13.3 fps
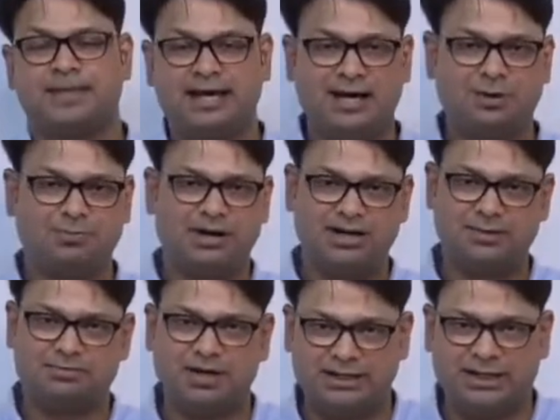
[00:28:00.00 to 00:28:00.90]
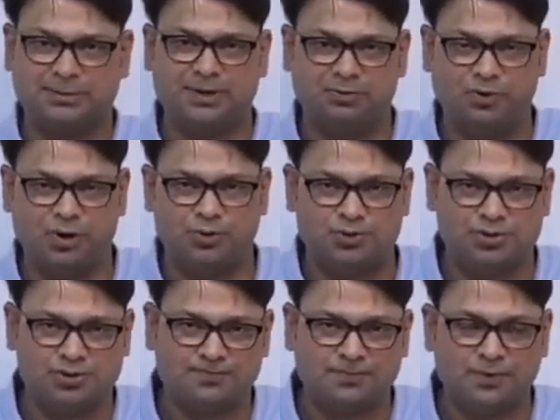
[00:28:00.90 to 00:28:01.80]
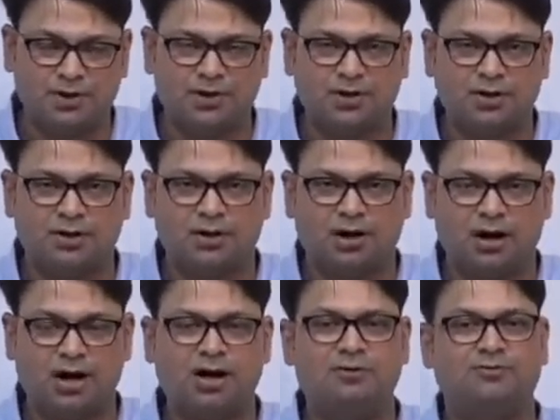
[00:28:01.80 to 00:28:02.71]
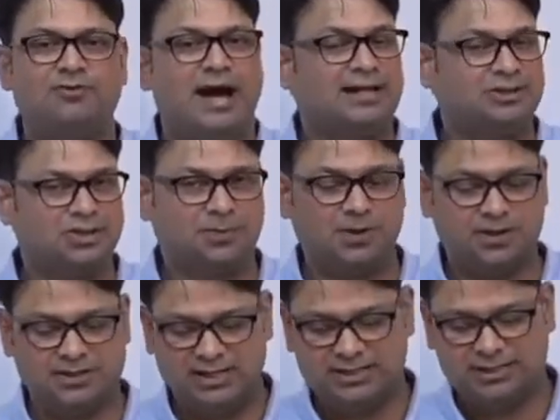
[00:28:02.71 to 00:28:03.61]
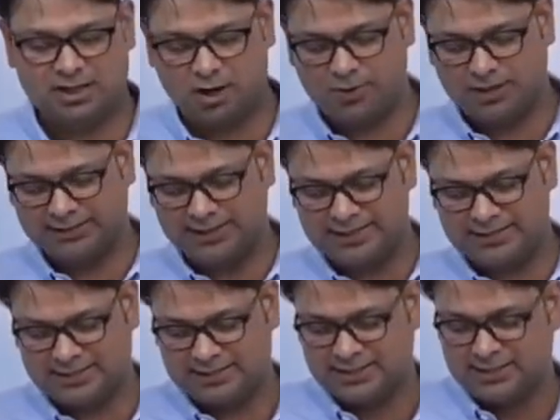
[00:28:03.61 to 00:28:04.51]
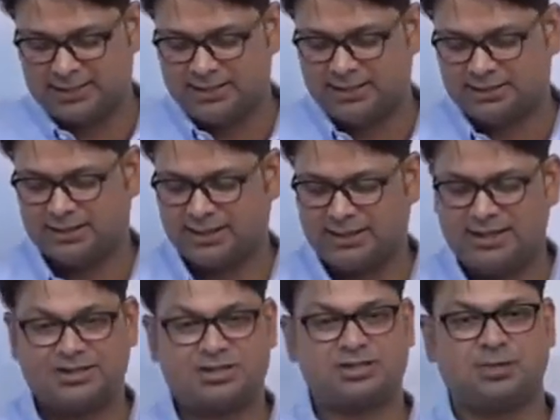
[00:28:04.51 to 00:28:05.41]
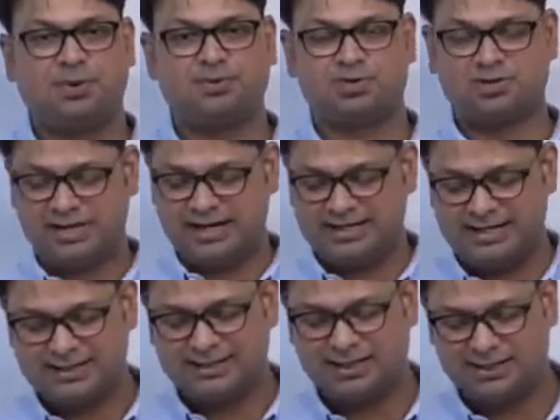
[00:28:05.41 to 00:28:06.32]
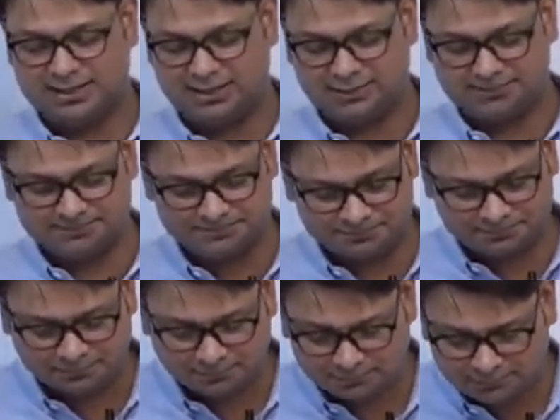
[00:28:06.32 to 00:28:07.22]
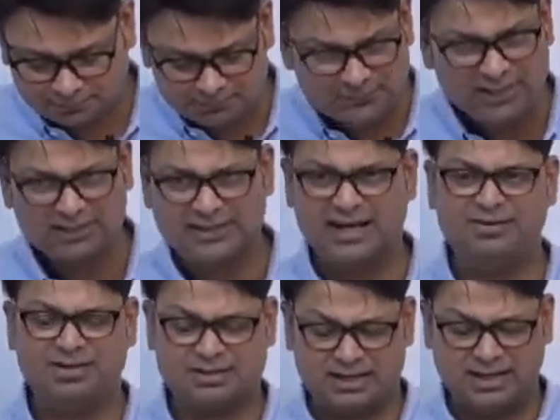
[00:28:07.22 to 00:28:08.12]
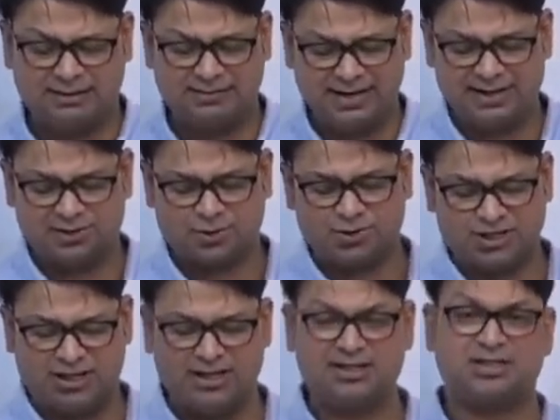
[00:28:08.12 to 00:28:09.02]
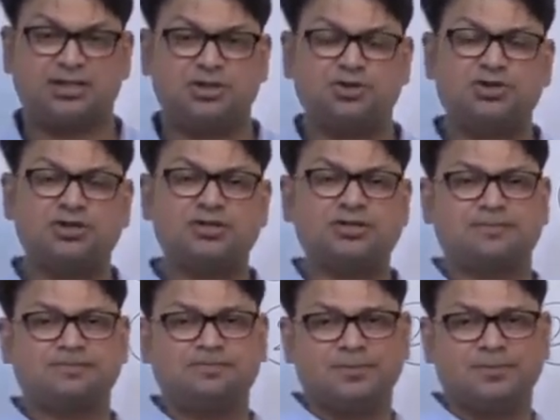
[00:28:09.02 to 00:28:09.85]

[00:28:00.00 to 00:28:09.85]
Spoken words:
There are multiple views of anthropologists over this, the relationship of society and culture. Then we study various social institutions.